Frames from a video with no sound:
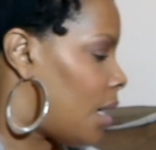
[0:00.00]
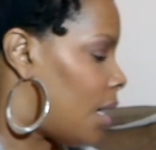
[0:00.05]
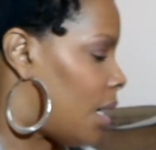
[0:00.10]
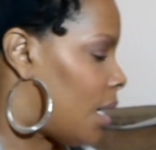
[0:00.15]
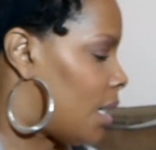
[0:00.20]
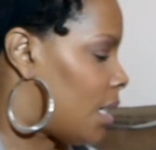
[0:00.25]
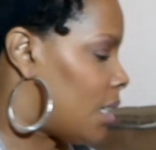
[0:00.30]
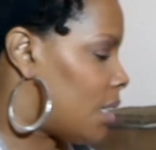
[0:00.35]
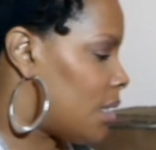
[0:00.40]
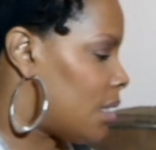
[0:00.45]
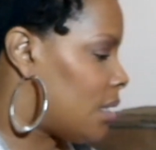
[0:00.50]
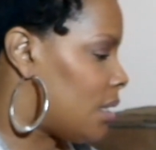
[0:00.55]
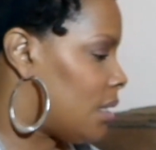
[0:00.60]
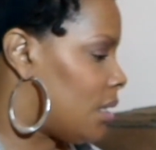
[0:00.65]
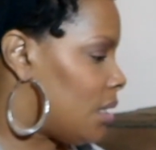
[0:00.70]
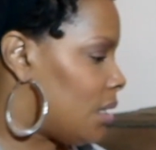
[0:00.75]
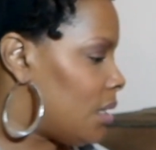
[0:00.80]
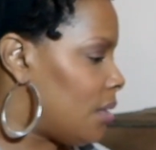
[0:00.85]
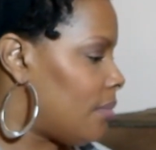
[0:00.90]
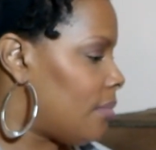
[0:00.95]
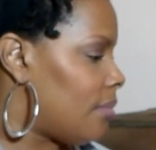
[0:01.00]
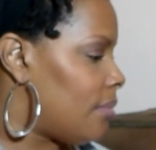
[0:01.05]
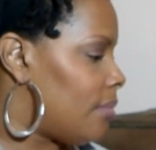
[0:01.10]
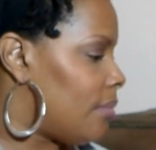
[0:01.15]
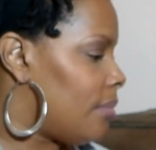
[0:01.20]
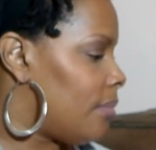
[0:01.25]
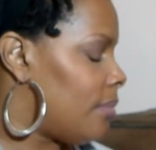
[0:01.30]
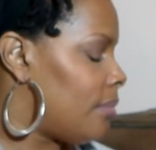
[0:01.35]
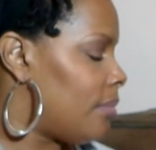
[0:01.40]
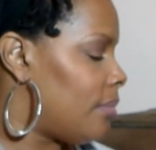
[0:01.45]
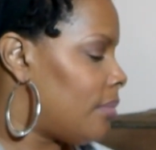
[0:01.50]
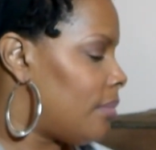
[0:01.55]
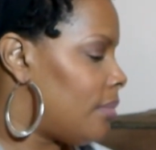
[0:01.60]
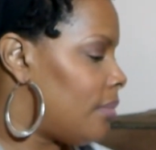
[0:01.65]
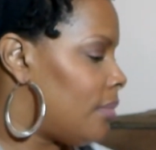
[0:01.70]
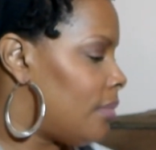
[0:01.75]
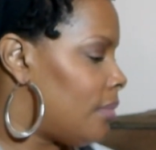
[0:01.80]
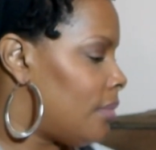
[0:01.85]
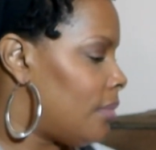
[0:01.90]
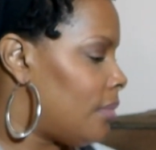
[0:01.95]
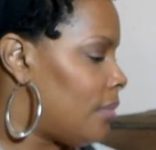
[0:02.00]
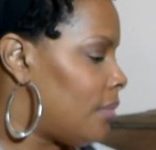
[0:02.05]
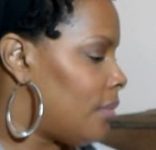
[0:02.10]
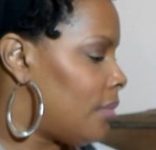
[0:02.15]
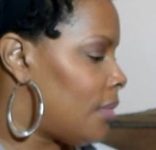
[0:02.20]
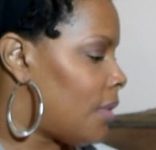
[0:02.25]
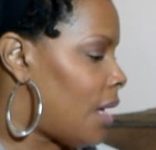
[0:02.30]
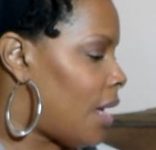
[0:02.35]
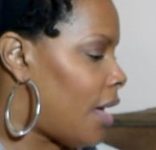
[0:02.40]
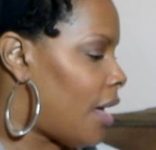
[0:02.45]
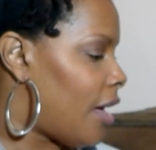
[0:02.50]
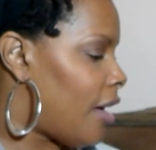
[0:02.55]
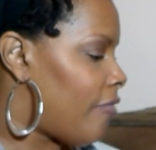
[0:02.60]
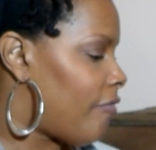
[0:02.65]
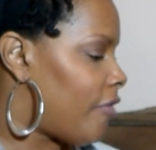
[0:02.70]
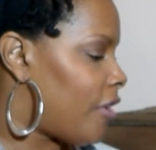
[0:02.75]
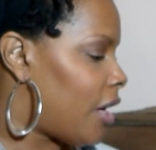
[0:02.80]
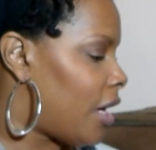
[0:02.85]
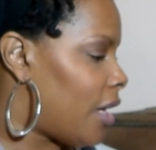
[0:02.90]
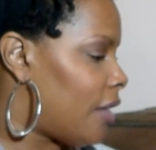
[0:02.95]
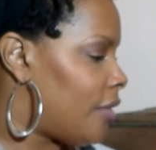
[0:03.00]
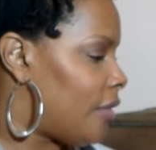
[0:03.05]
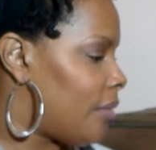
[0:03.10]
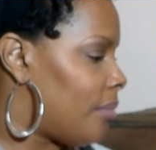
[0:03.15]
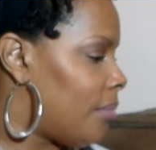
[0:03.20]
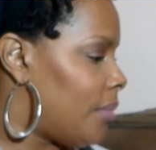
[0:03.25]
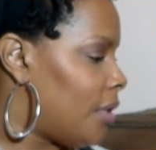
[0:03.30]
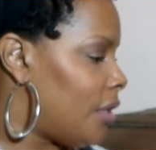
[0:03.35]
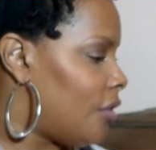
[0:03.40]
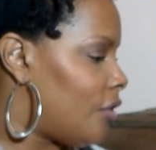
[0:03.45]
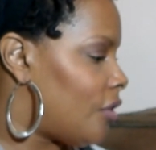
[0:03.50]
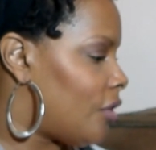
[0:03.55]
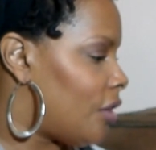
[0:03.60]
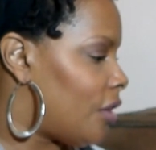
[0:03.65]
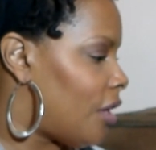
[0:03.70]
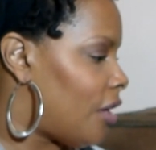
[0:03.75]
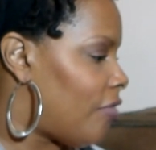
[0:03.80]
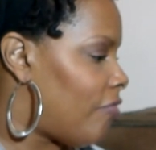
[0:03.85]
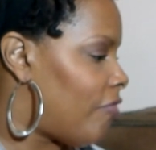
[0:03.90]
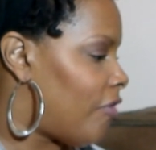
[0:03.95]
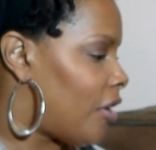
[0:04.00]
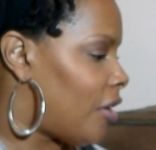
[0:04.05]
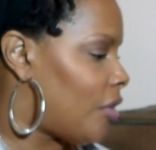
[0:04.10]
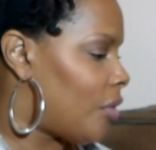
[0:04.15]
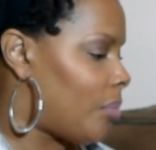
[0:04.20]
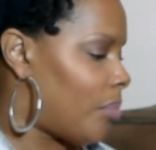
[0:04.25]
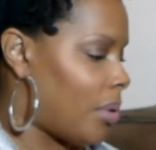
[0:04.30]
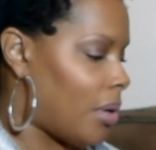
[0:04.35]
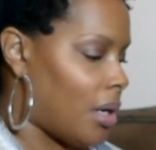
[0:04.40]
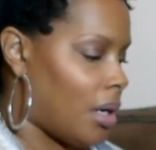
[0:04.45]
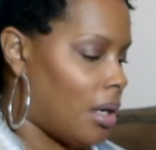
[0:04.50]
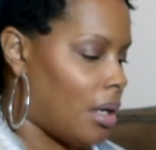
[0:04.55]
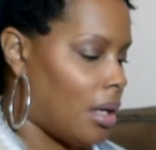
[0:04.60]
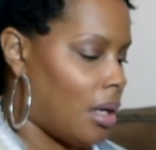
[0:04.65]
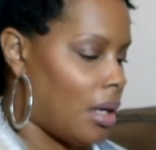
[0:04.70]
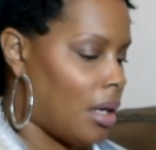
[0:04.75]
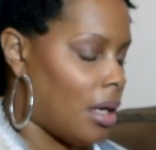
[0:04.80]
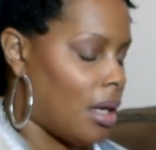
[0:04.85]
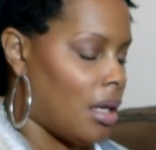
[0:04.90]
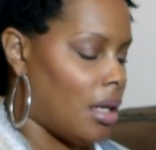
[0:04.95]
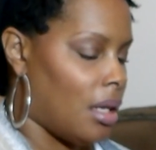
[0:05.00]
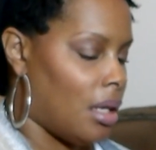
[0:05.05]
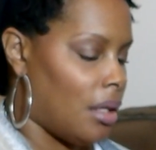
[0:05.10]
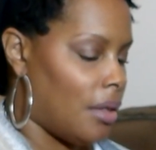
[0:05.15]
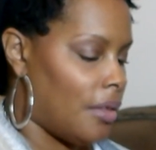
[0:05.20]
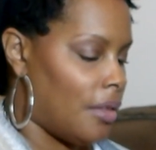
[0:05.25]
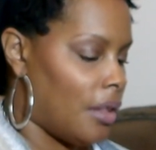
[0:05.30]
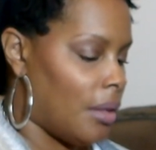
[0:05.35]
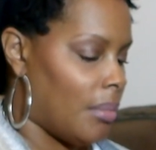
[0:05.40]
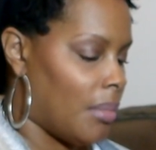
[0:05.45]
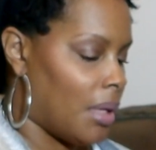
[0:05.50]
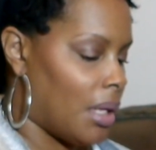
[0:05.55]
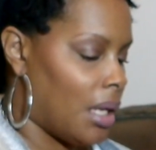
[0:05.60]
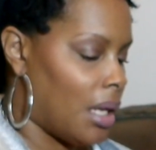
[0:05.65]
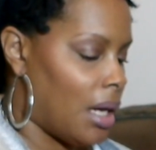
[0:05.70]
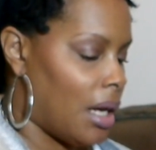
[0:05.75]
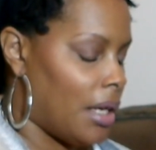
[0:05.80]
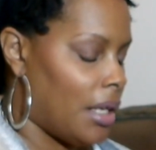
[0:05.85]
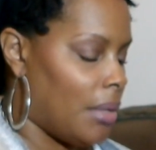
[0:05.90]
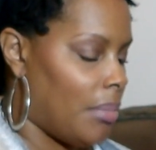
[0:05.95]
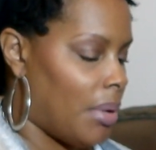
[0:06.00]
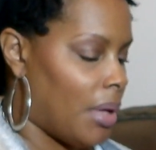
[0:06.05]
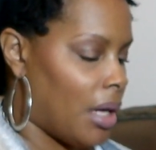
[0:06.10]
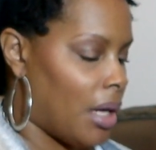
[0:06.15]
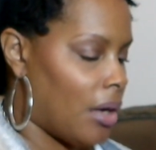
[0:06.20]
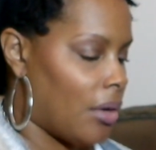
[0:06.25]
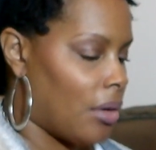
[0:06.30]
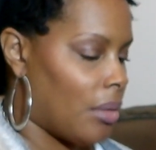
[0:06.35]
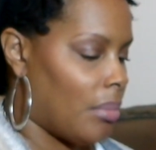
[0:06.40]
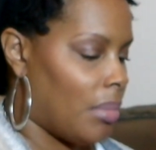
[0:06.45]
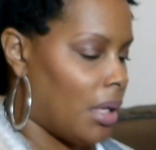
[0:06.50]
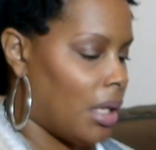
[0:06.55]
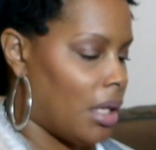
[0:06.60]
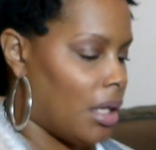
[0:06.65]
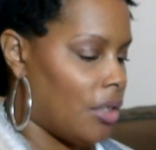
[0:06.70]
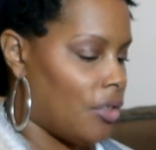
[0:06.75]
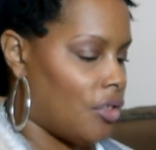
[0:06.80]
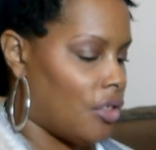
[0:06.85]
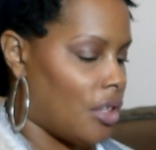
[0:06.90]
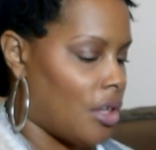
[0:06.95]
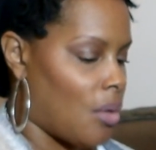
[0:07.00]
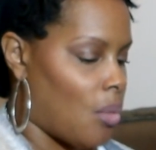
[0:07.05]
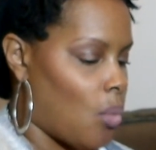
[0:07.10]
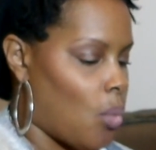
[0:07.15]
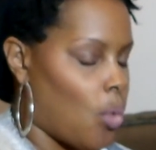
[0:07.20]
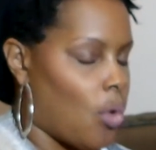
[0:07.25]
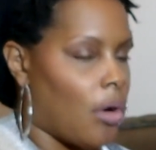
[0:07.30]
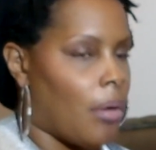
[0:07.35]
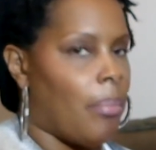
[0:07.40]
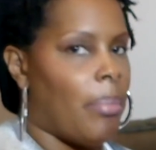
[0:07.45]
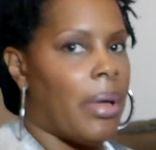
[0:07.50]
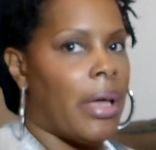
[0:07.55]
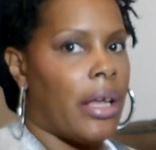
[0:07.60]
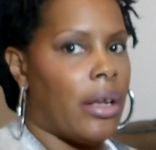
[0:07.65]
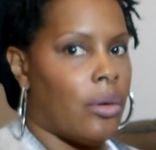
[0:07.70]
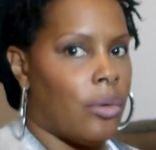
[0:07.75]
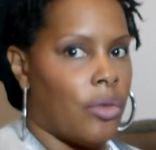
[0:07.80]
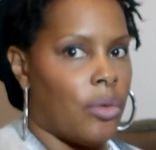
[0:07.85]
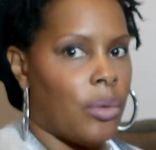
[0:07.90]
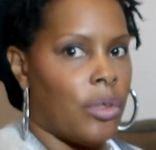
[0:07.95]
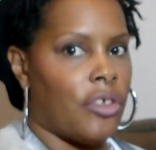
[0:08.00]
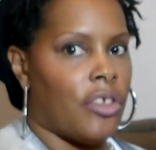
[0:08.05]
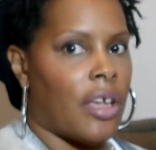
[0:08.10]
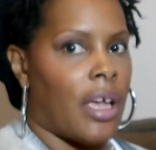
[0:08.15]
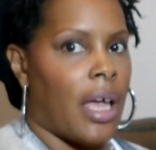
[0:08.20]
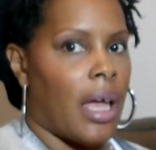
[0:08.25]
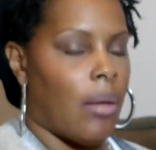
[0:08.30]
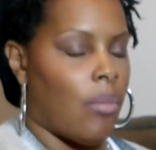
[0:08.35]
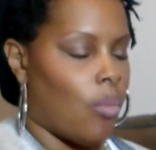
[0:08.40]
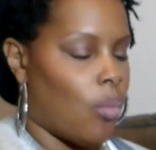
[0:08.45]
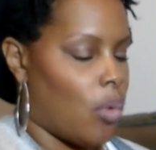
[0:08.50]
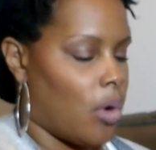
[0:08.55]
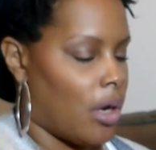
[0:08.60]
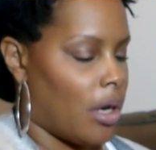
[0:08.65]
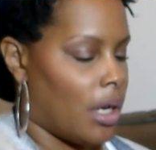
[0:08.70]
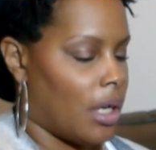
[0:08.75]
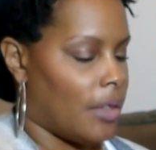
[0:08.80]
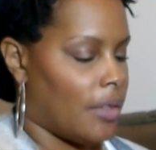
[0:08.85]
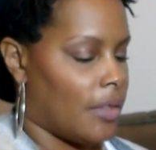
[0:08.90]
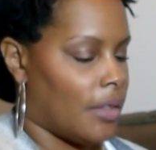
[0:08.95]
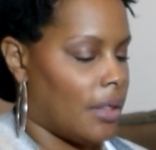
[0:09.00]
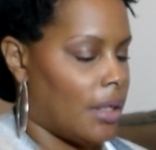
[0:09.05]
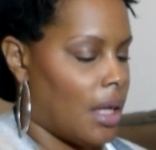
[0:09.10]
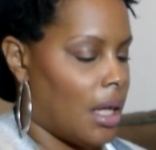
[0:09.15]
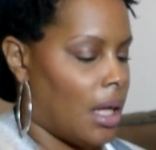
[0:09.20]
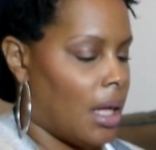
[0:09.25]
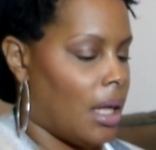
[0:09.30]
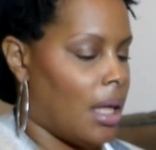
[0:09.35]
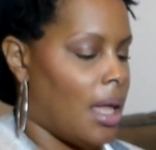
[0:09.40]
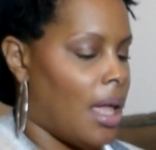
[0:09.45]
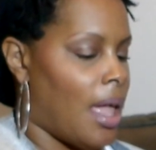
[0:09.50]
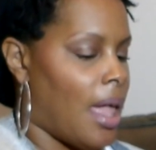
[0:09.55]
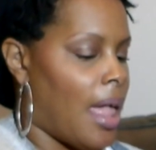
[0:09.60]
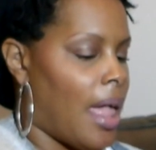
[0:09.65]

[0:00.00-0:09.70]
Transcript: Um, I forgot to mention a face product and it is the Milani Powder Blush in Warm Petals which I'm wearing today.